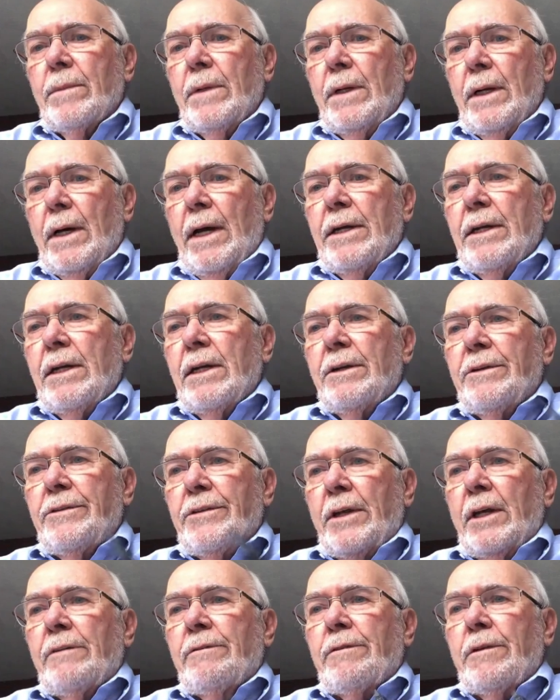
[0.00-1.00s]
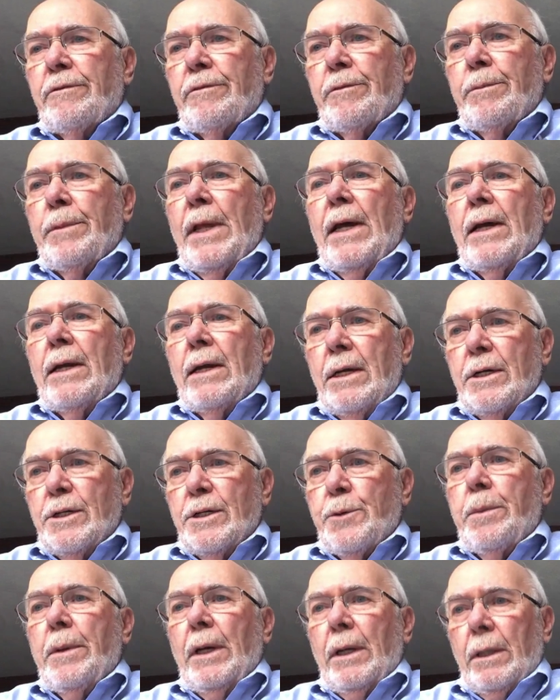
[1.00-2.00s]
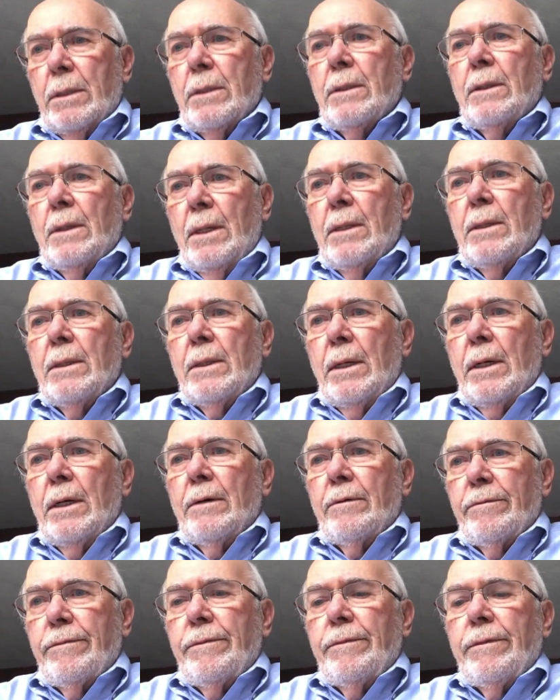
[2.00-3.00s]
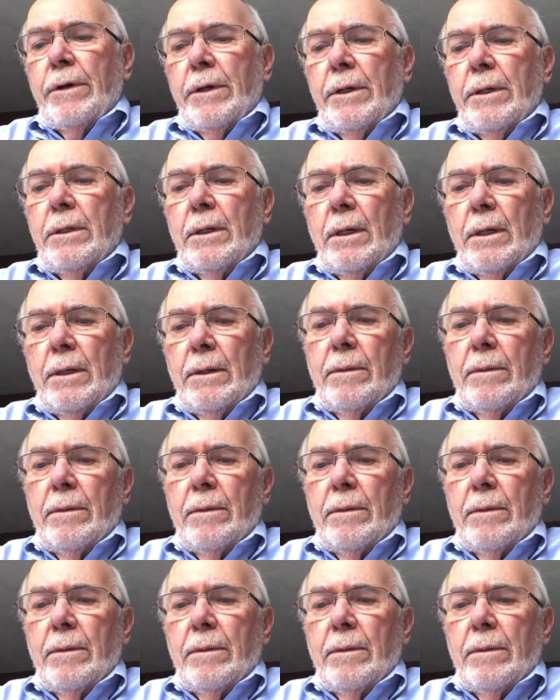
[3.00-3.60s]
yeah i didn't think of it from that aspect yeah very good